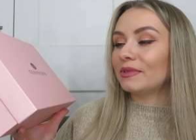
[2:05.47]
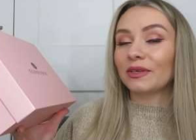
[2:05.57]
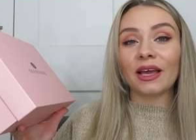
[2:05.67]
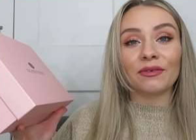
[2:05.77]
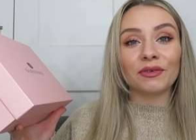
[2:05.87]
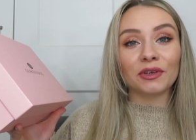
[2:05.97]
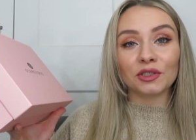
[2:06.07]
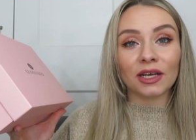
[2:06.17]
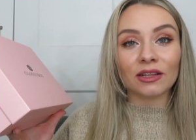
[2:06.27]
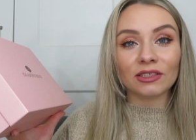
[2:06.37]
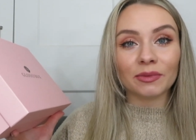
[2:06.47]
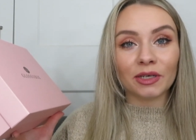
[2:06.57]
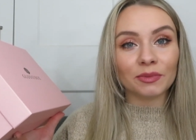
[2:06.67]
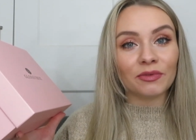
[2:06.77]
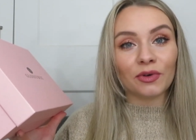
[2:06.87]
So yeah, if you've not tried
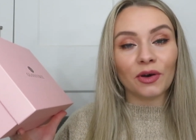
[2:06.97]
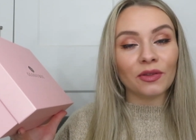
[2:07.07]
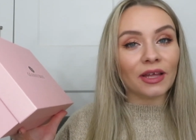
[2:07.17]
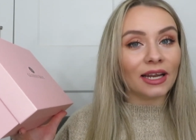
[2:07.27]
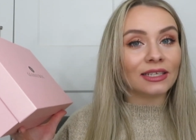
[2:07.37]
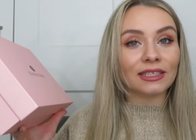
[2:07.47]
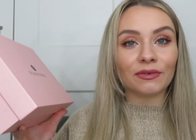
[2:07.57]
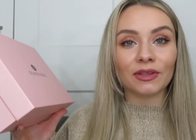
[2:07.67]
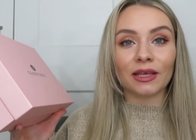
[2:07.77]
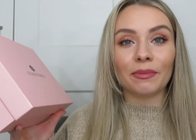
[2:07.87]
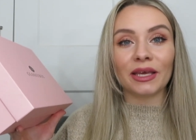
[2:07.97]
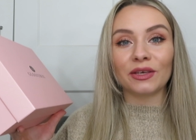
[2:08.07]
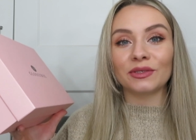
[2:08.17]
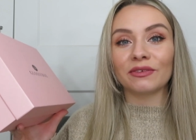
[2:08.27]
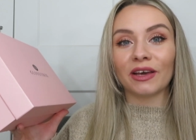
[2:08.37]
Glossybox before, then definitely
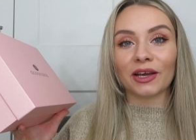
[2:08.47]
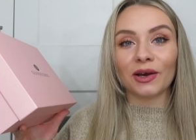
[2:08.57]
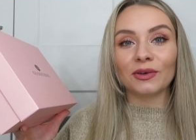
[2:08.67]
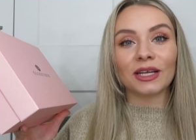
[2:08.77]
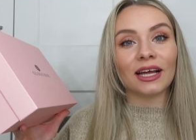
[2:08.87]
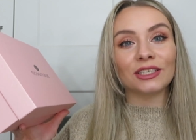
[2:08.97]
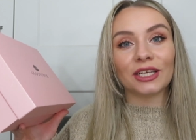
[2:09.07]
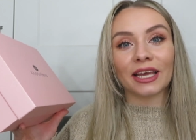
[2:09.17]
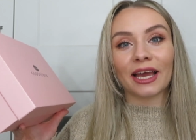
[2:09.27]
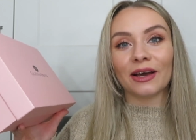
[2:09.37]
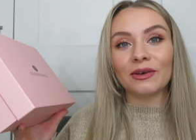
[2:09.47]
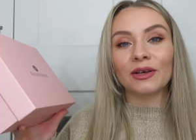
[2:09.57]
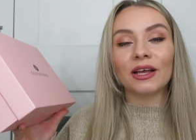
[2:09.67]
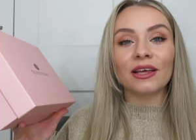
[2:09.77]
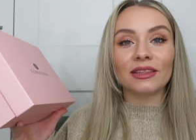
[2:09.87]
make use of that code and check it out.
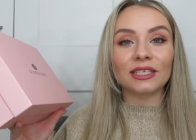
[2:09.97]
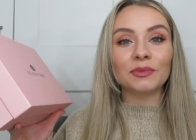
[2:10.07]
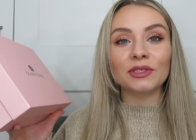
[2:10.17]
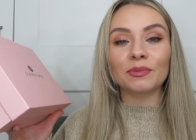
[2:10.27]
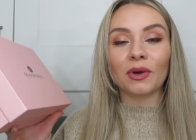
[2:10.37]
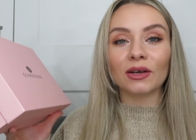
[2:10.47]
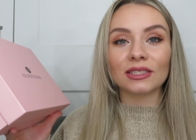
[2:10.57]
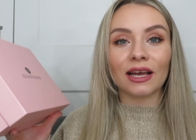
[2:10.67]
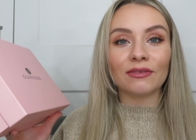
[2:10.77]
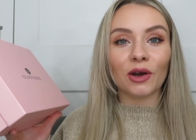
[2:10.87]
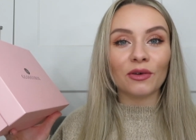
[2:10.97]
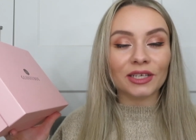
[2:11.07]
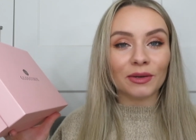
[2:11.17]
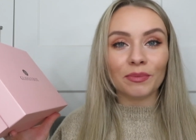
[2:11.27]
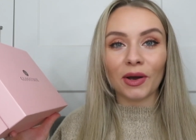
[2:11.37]
This month's box I've
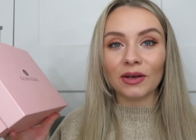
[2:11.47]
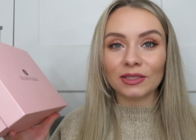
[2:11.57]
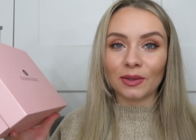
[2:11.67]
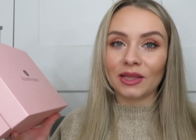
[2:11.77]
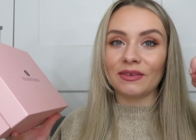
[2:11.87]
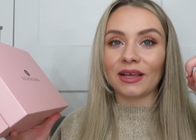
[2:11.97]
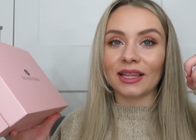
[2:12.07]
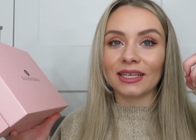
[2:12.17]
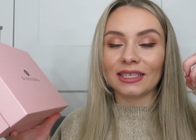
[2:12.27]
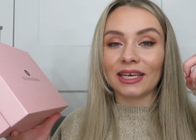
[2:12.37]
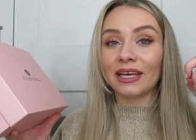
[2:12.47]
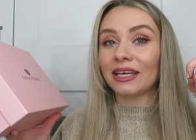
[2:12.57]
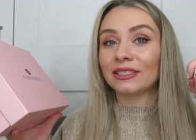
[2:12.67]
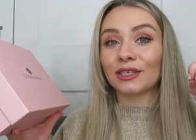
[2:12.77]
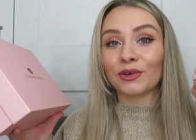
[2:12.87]
already unboxed, so I'll leave that linked here.
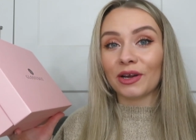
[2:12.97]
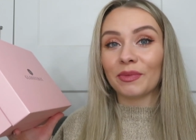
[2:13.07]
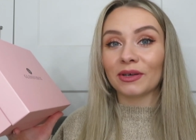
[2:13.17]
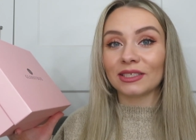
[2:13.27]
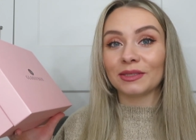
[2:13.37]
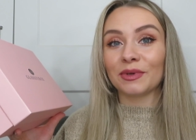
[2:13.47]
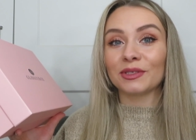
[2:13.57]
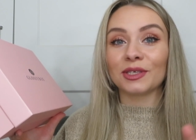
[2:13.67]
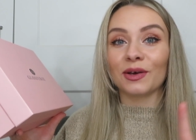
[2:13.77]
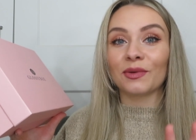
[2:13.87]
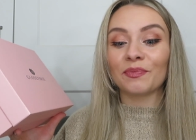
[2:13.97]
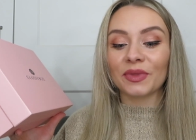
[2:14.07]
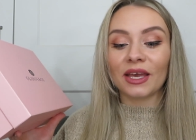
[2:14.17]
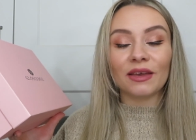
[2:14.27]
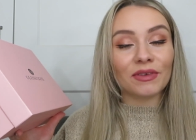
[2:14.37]
It is a great box this month, so
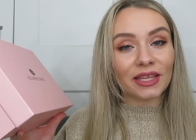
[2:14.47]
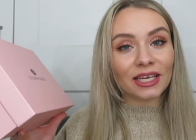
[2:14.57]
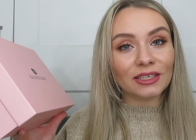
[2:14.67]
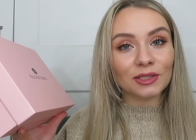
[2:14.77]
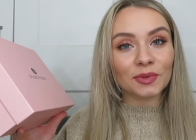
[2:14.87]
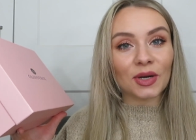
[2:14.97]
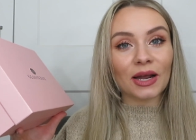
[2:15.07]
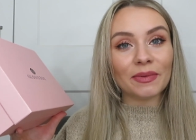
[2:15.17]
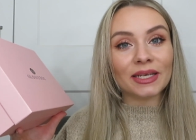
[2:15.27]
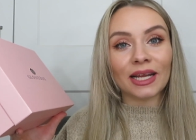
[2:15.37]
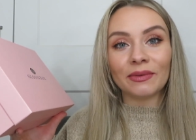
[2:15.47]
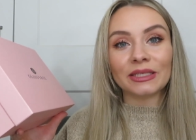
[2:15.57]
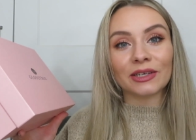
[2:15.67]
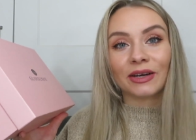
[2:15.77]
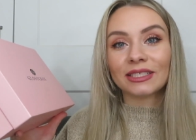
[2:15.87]
if you're thinking of subscribing, now
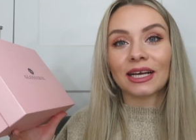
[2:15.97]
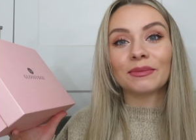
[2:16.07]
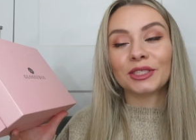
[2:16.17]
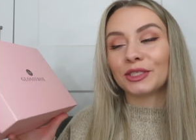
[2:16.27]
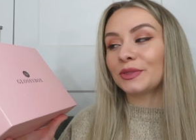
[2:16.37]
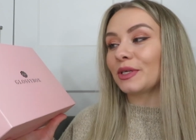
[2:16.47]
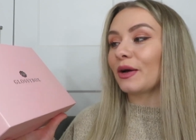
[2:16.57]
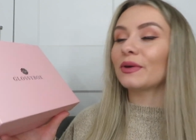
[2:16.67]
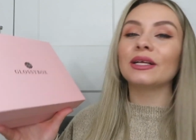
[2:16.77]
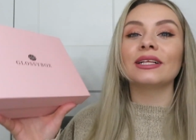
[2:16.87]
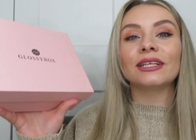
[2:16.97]
is a great time to do so.